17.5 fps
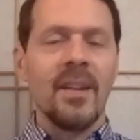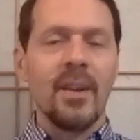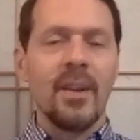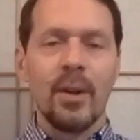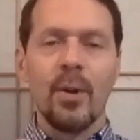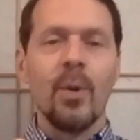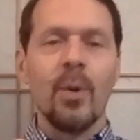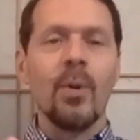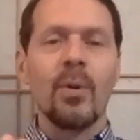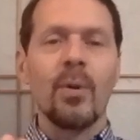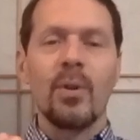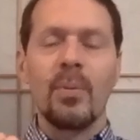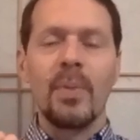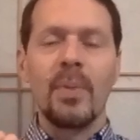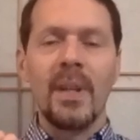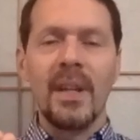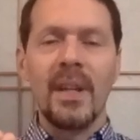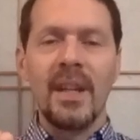The goal
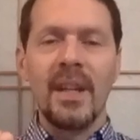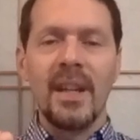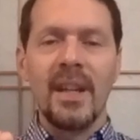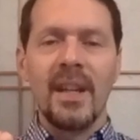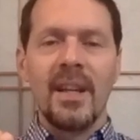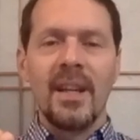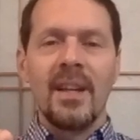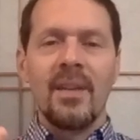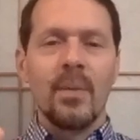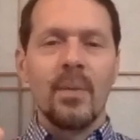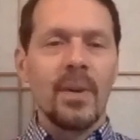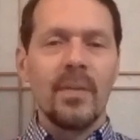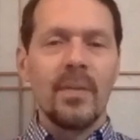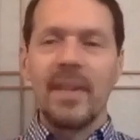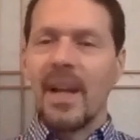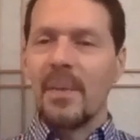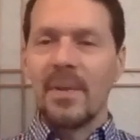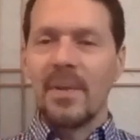could be
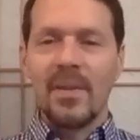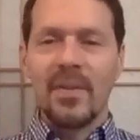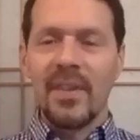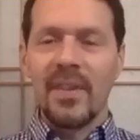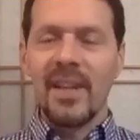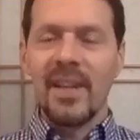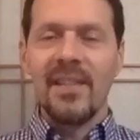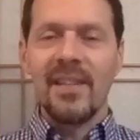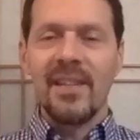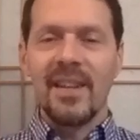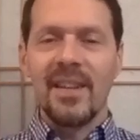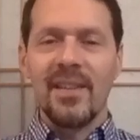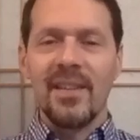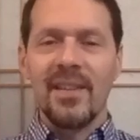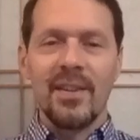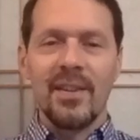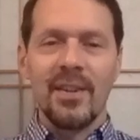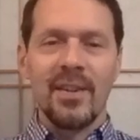whatever the opposite of slicing
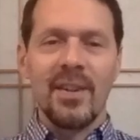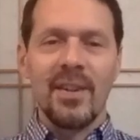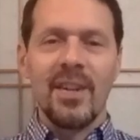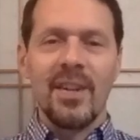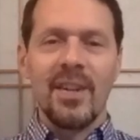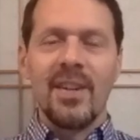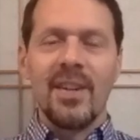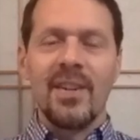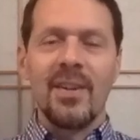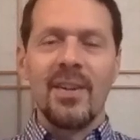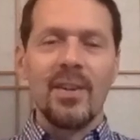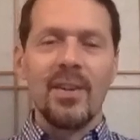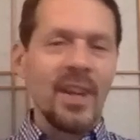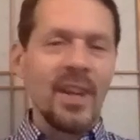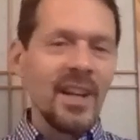is, to hit